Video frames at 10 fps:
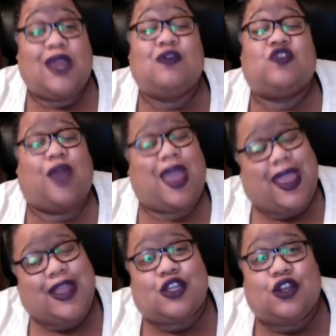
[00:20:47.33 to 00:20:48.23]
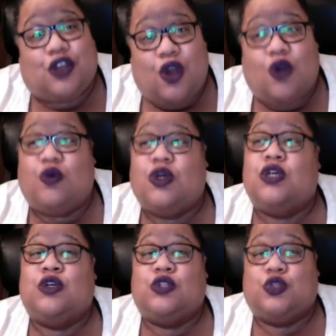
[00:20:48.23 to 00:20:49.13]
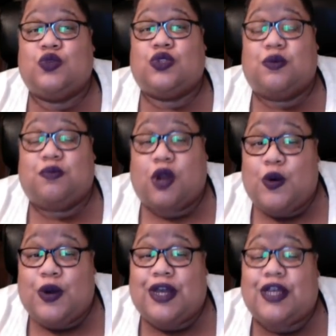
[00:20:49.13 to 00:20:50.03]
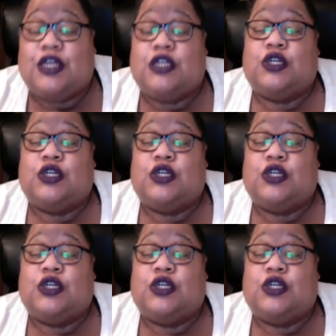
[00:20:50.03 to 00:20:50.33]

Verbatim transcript: He was trying to go to Samoa